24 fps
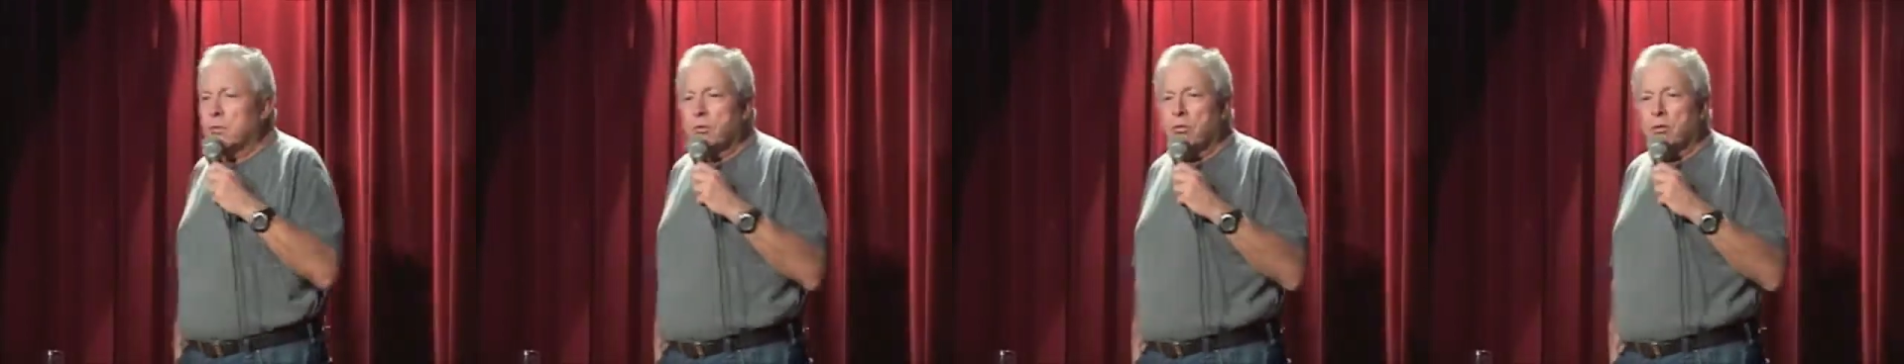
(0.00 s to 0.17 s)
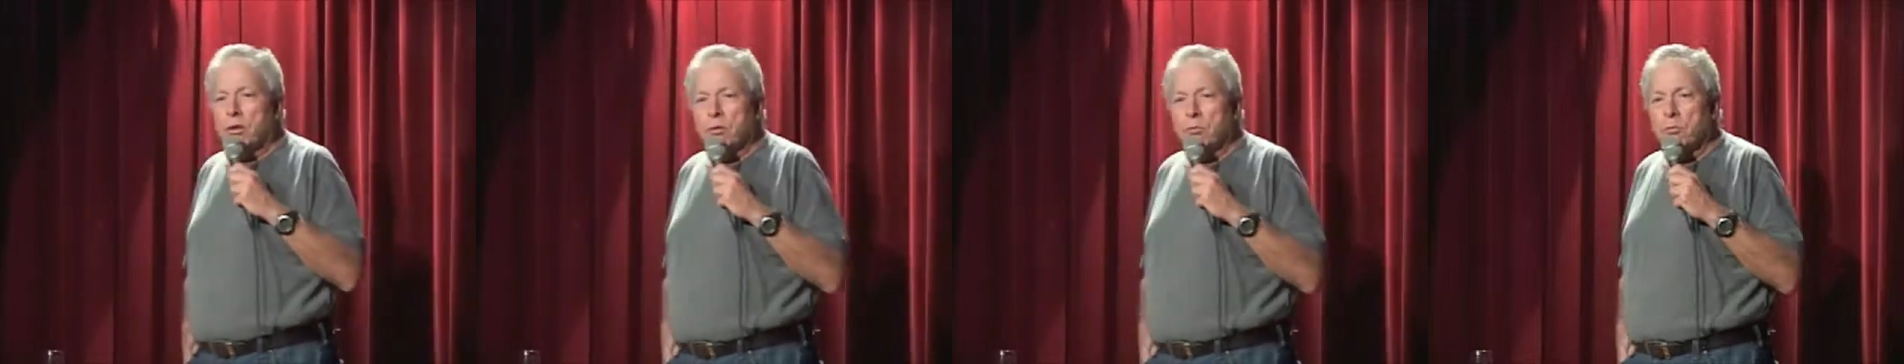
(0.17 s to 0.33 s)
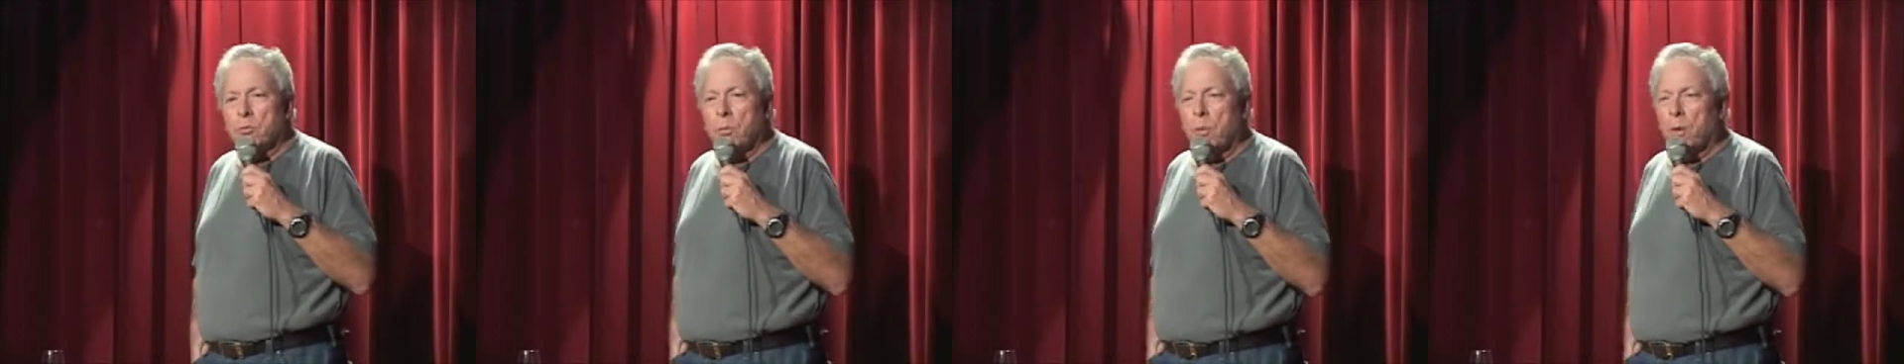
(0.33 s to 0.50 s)
It
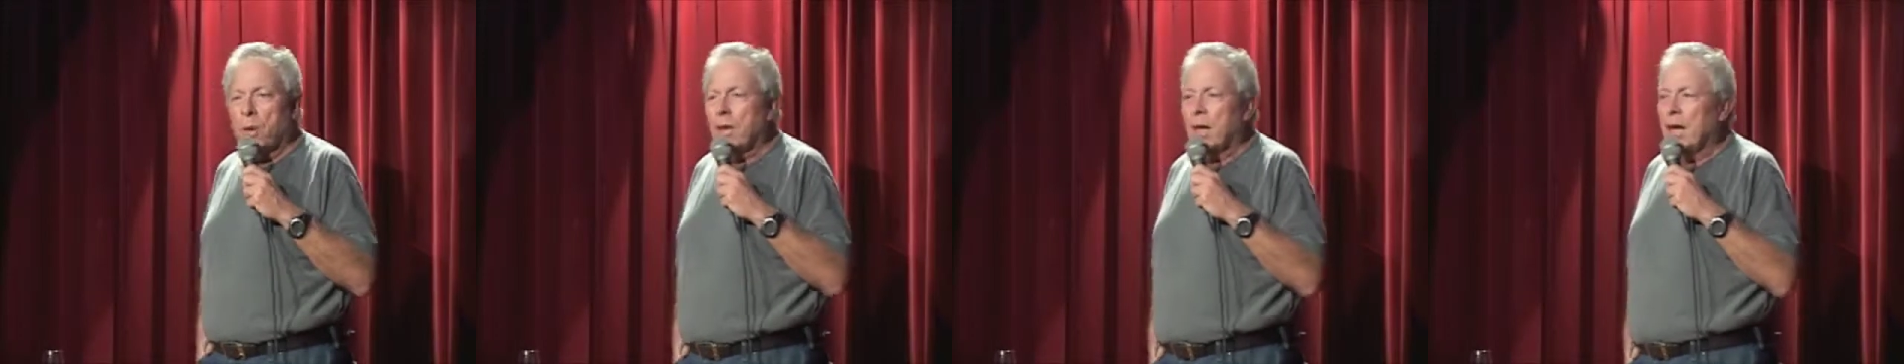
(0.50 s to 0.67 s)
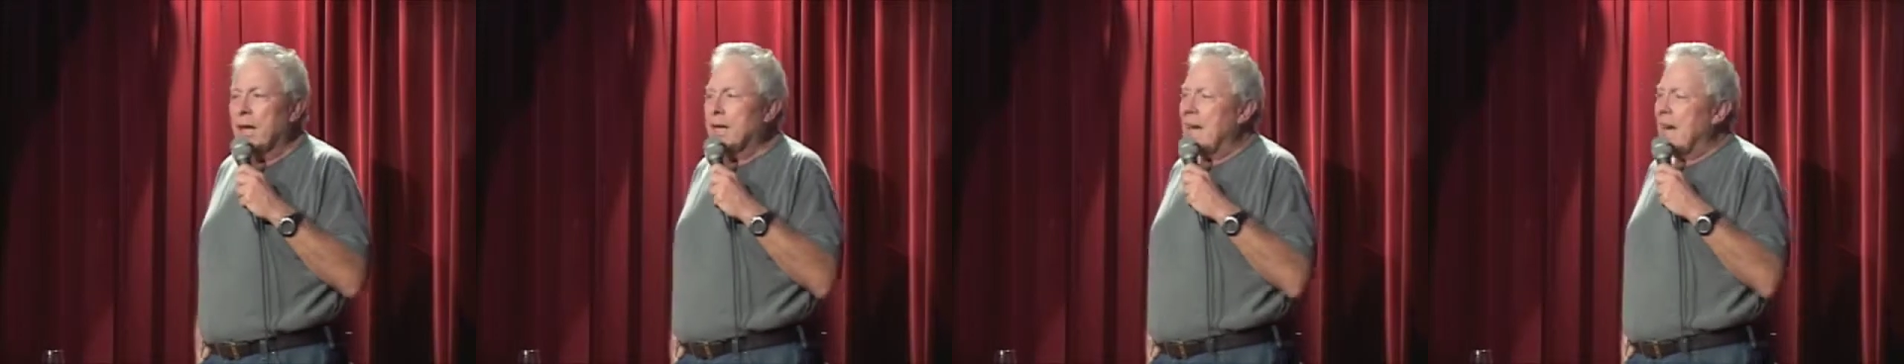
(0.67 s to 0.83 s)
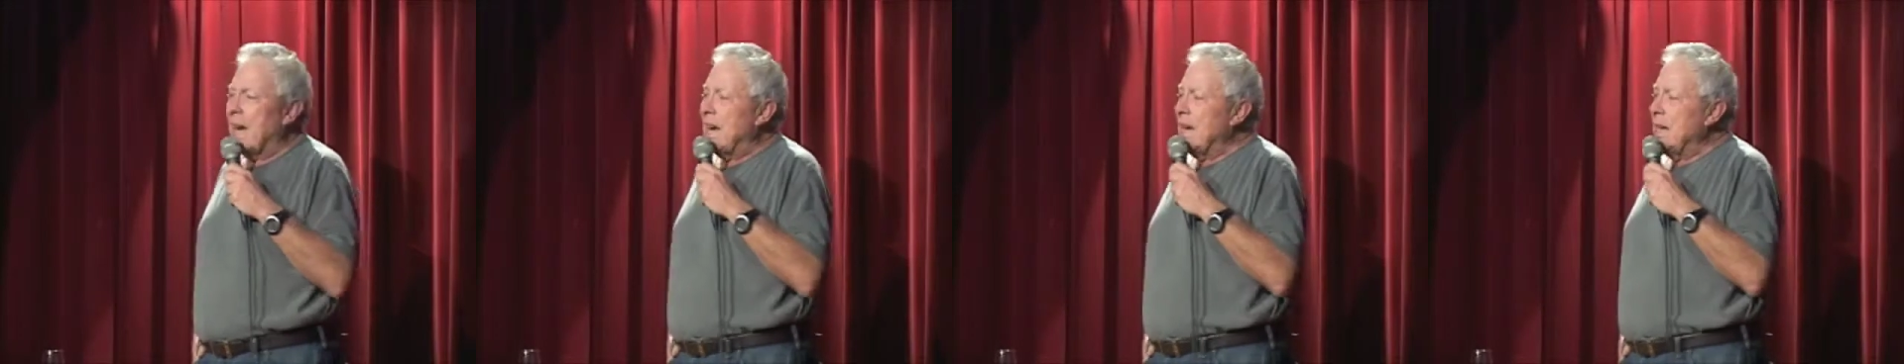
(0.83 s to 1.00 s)
seems more
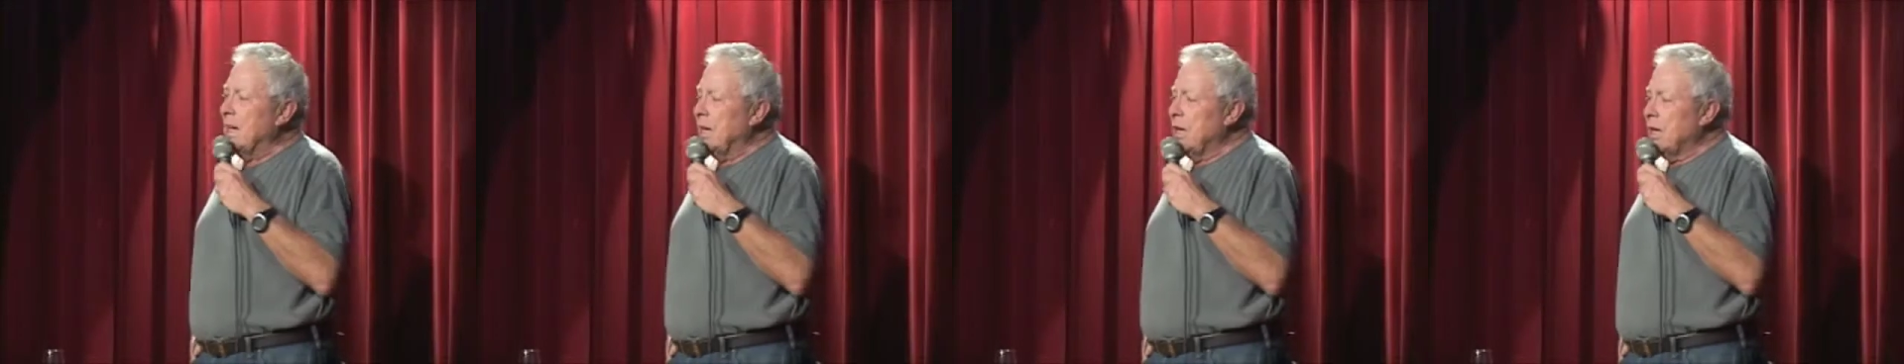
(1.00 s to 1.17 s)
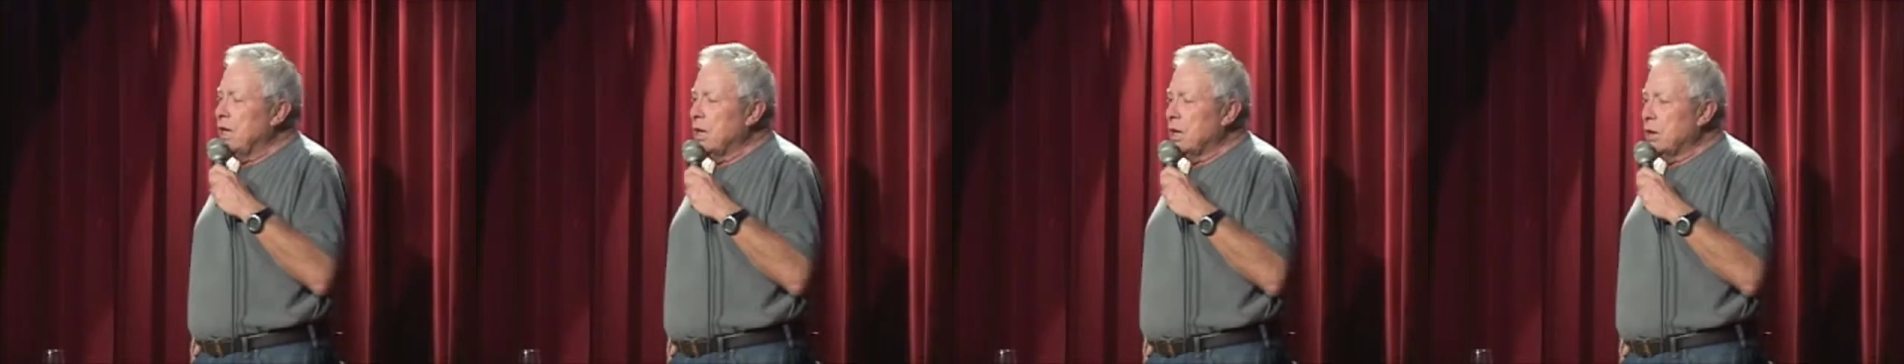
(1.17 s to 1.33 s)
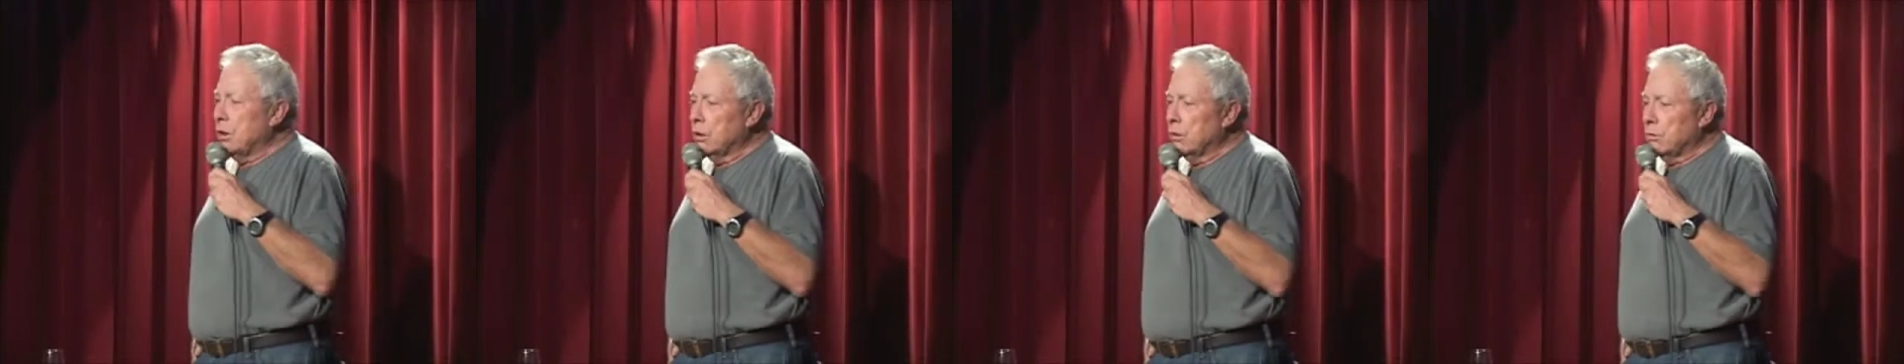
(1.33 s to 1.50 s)
like 80
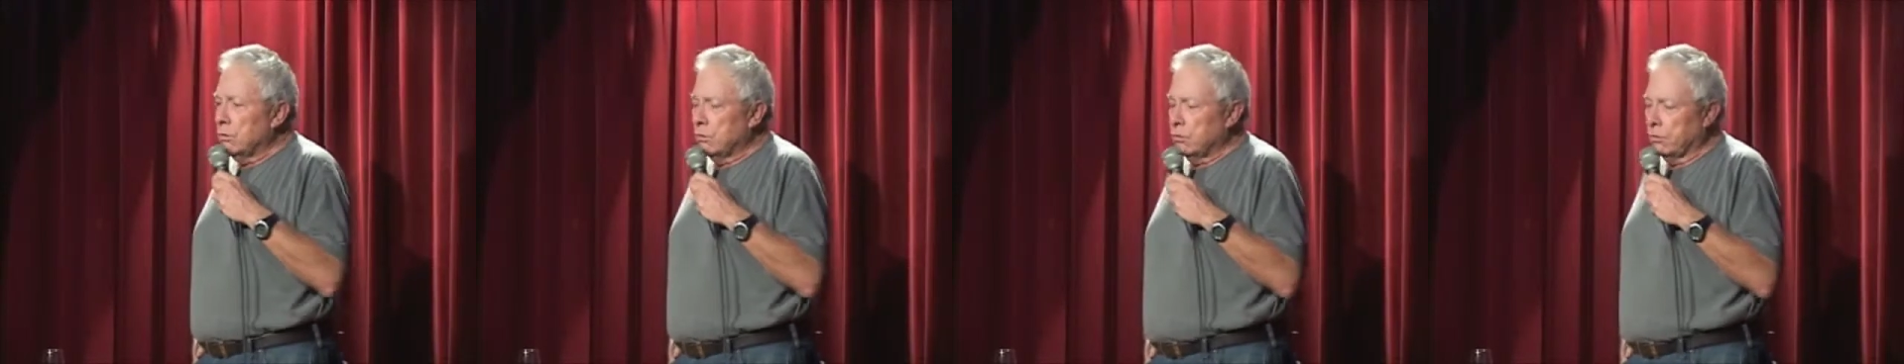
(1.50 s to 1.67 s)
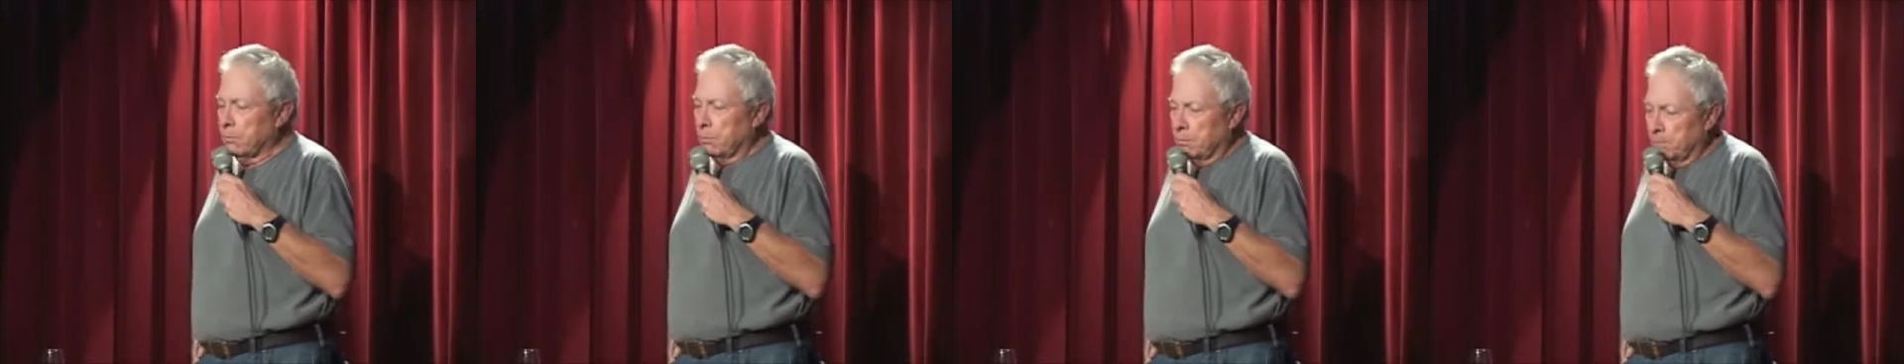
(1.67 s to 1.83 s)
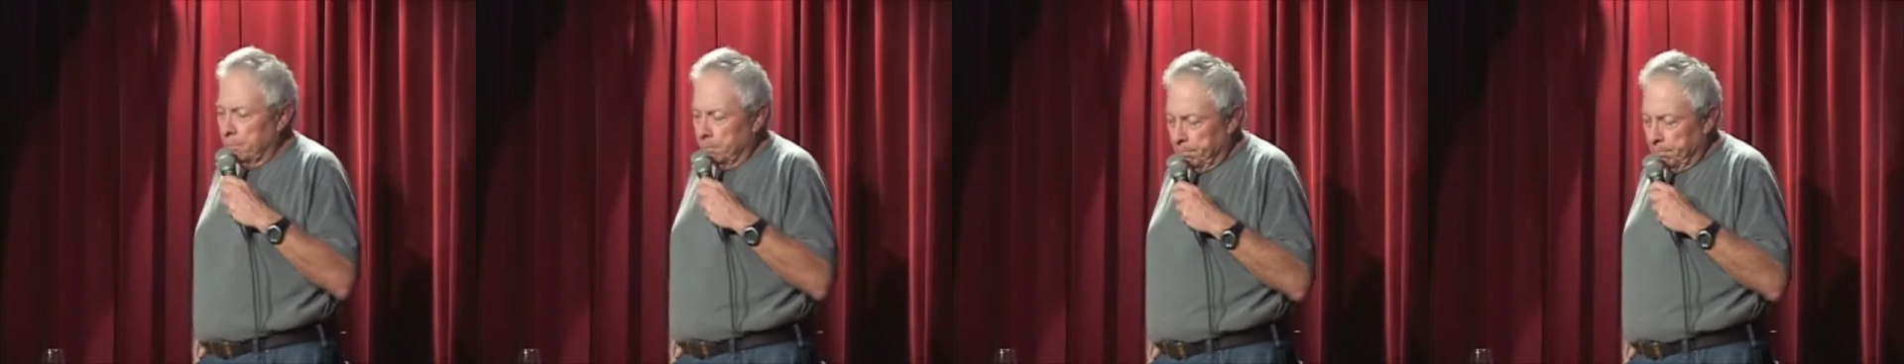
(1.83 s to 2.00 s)
years.